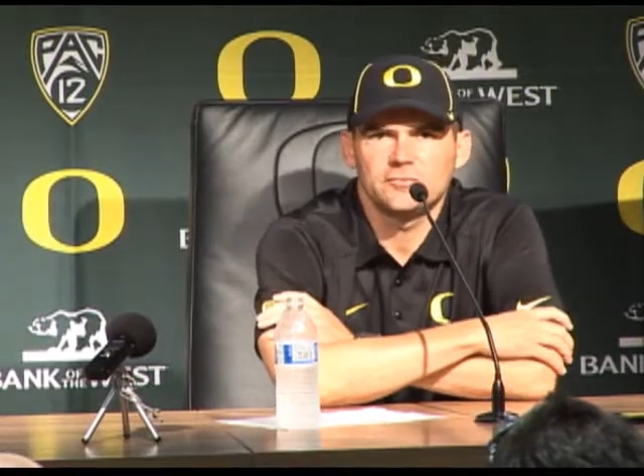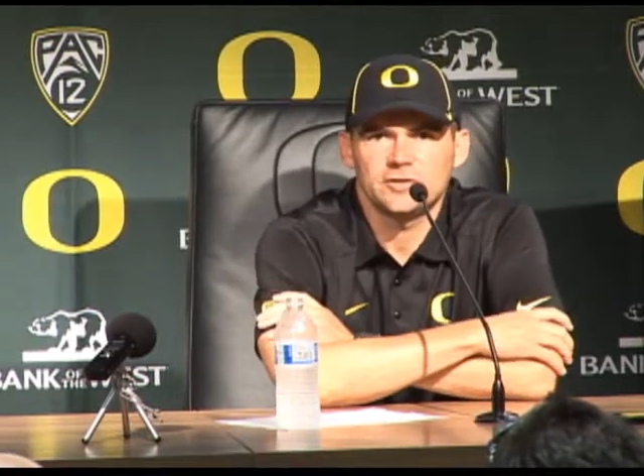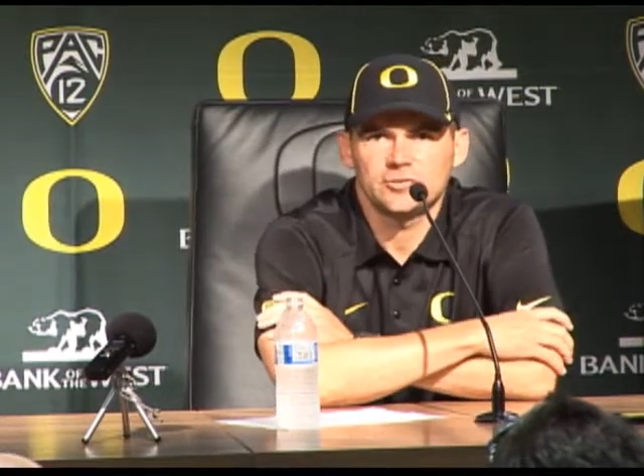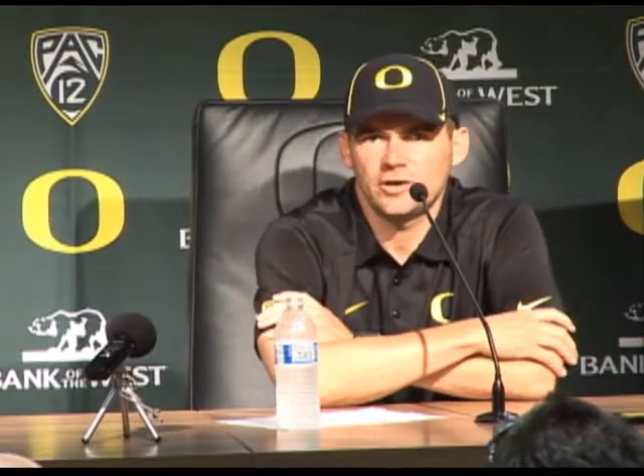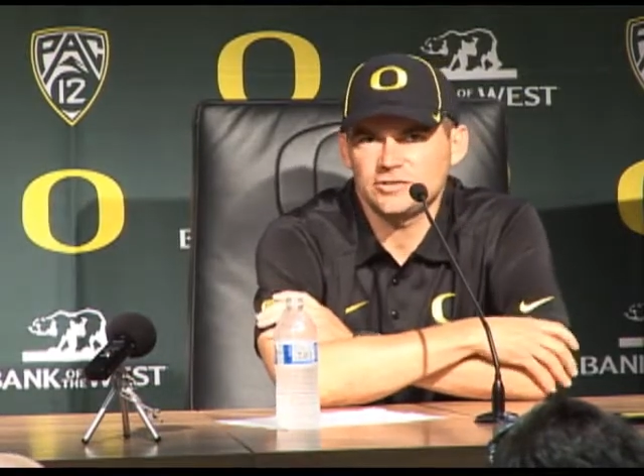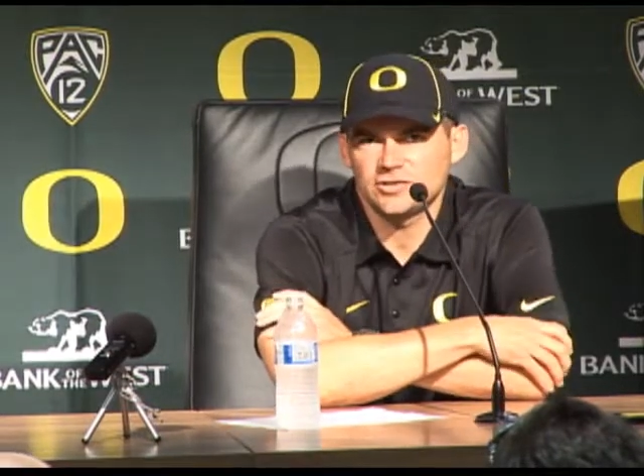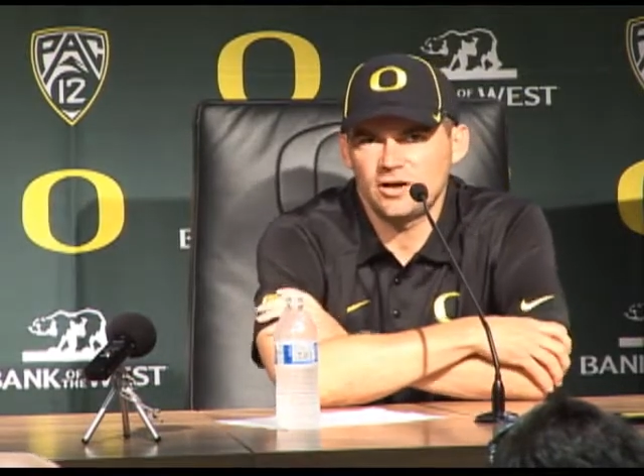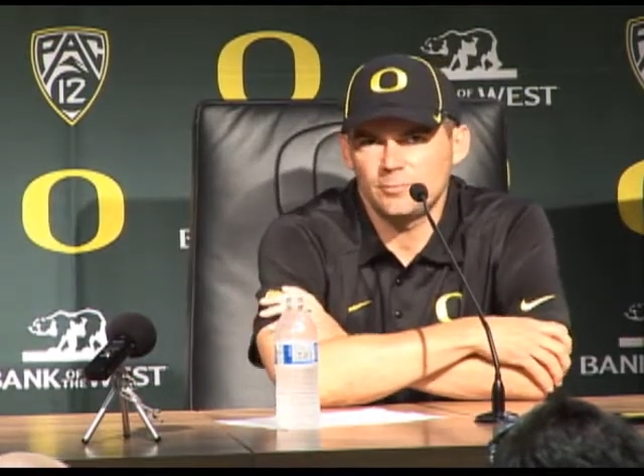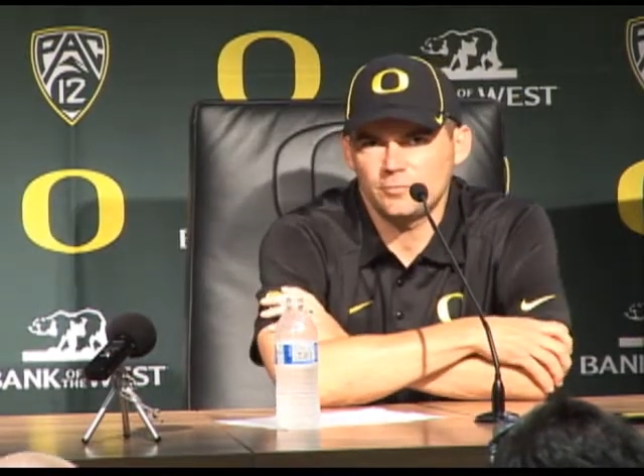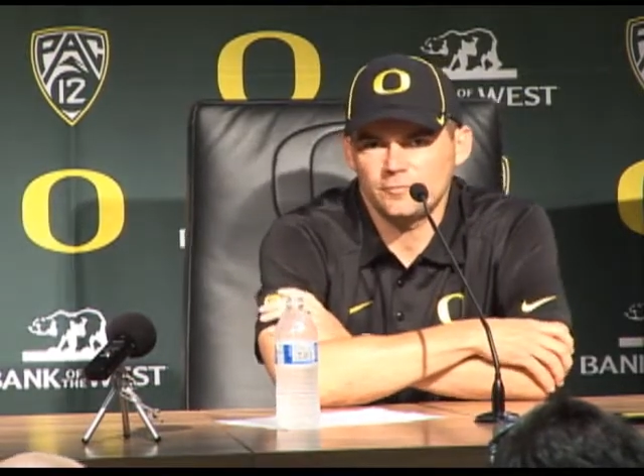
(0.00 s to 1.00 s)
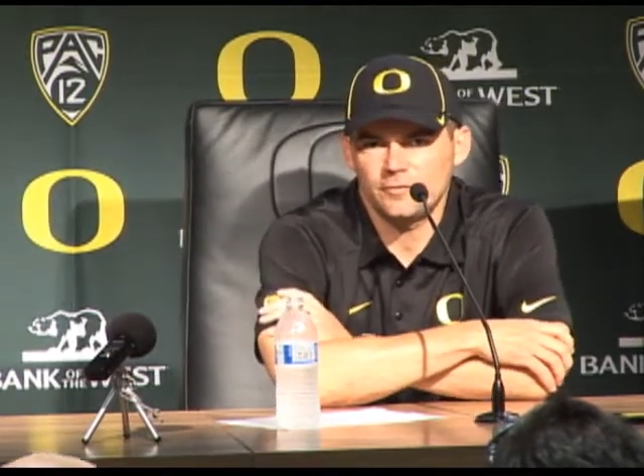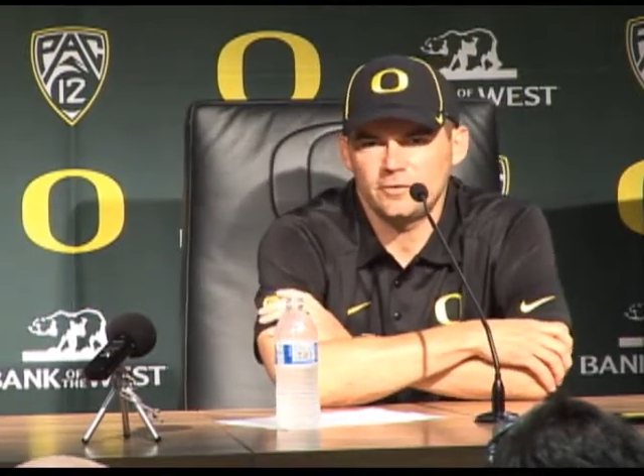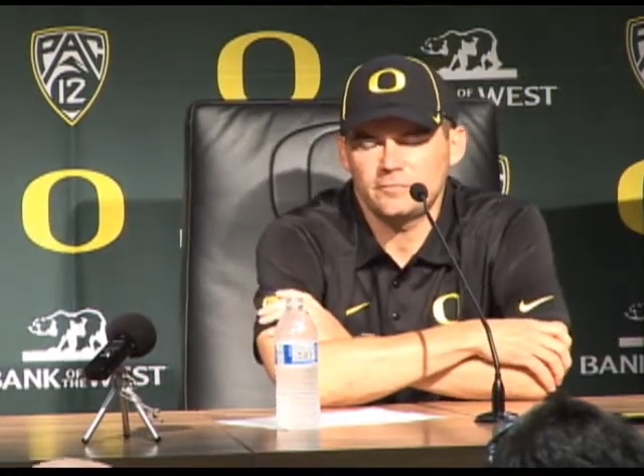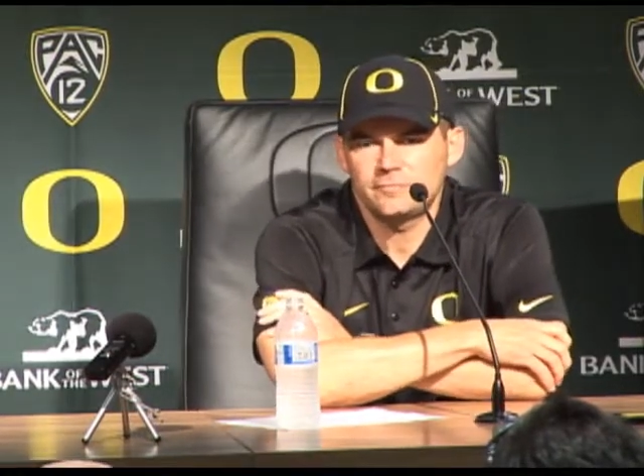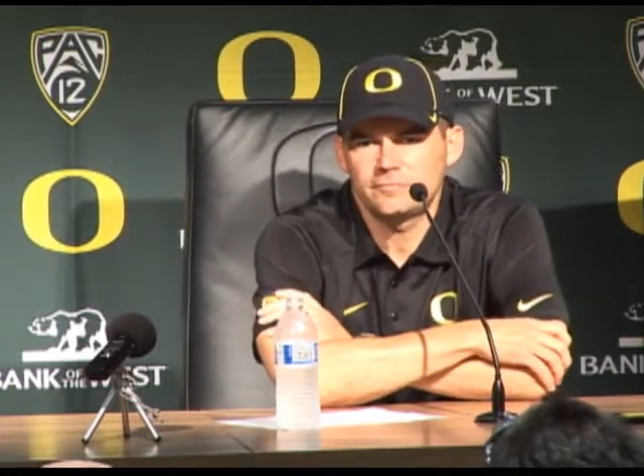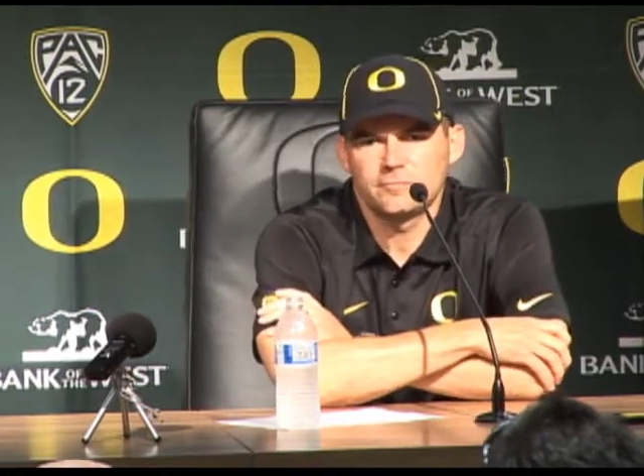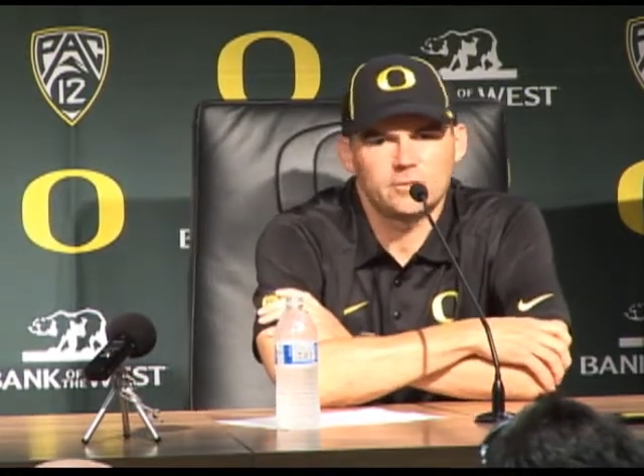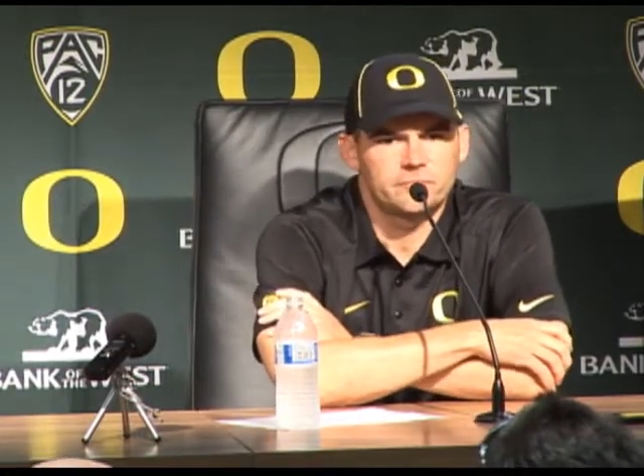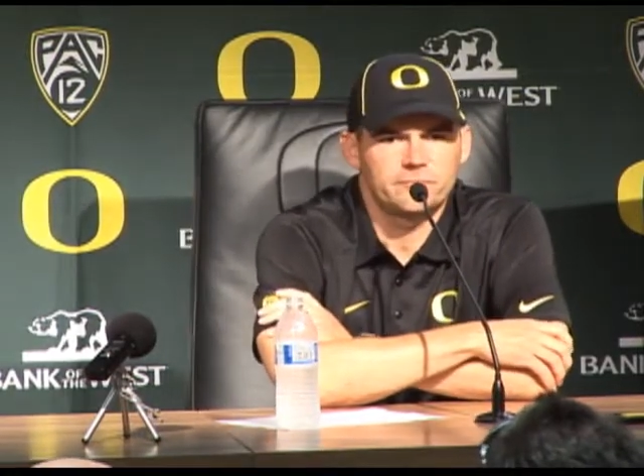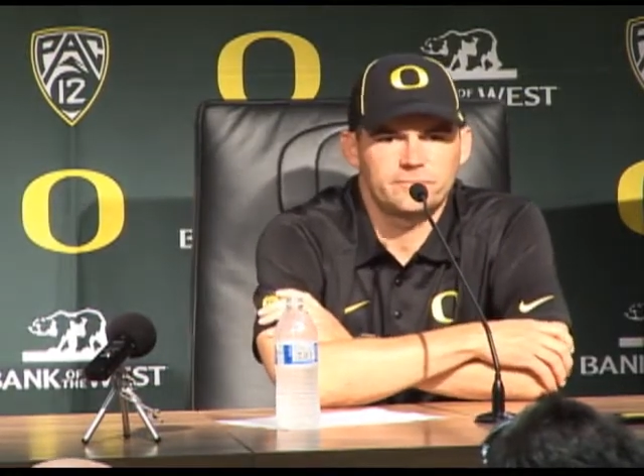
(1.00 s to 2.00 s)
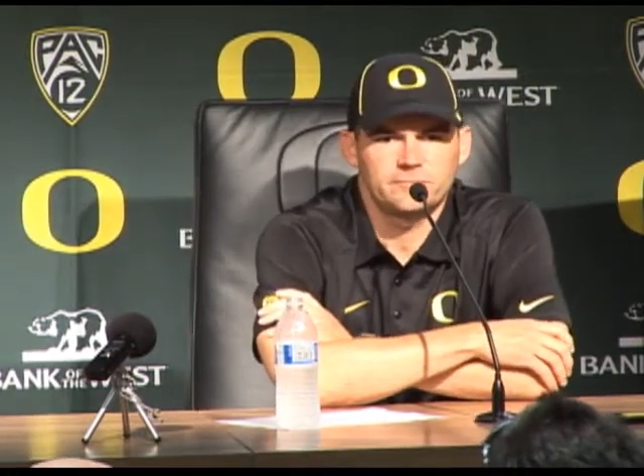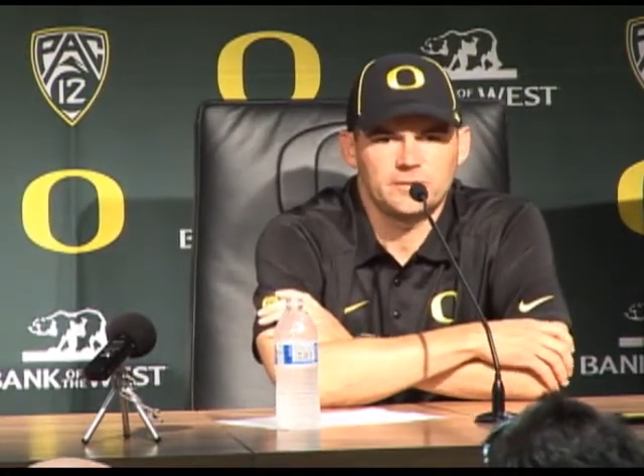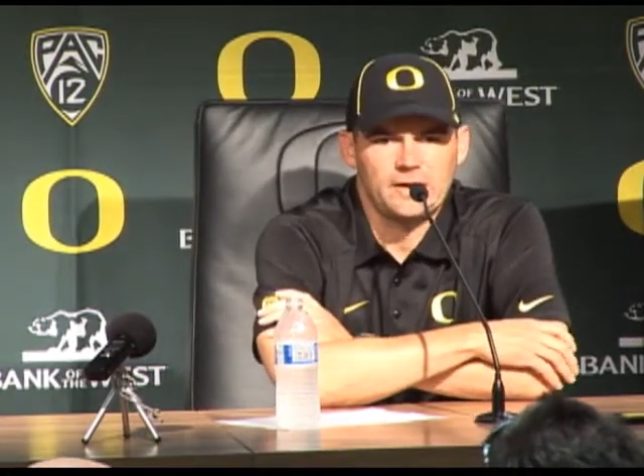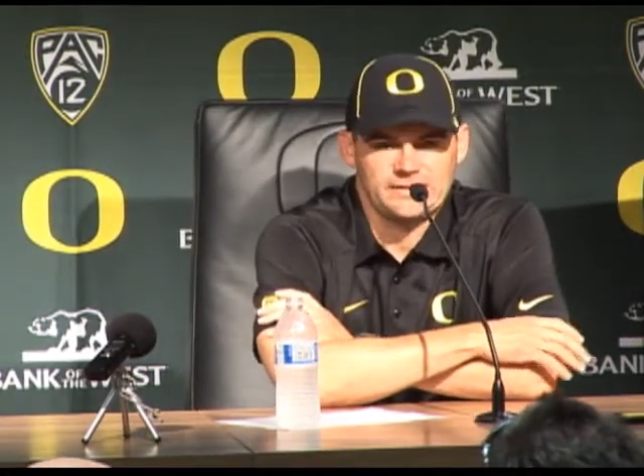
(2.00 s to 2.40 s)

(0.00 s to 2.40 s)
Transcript: did a great job of